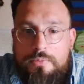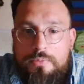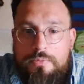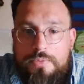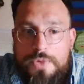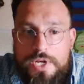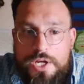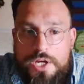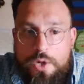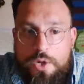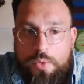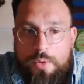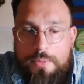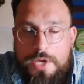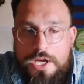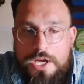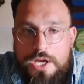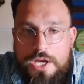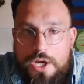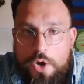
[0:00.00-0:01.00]
Nikko
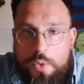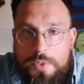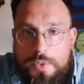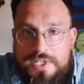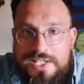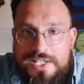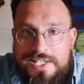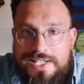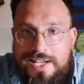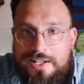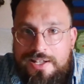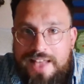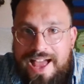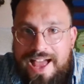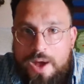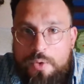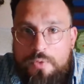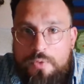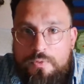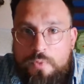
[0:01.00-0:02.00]
Remigio would sell
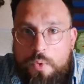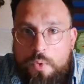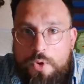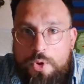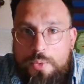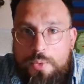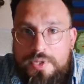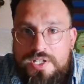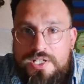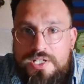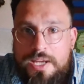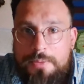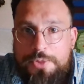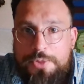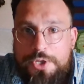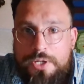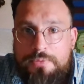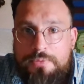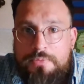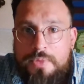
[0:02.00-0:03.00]
out for the
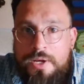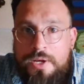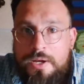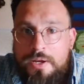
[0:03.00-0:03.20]
reception